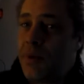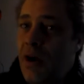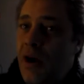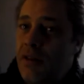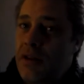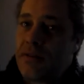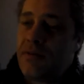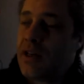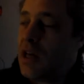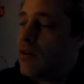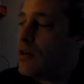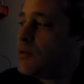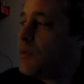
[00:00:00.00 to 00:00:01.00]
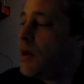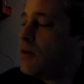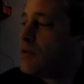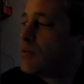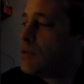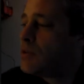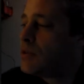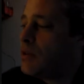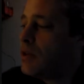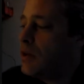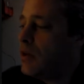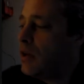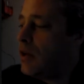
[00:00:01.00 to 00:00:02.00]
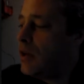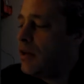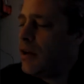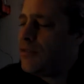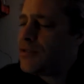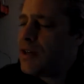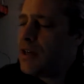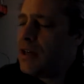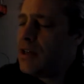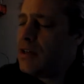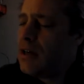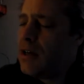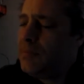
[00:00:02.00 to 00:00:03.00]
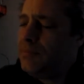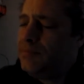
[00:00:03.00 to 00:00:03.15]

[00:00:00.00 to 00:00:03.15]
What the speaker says: part of this video, I suppose, was, and I've seen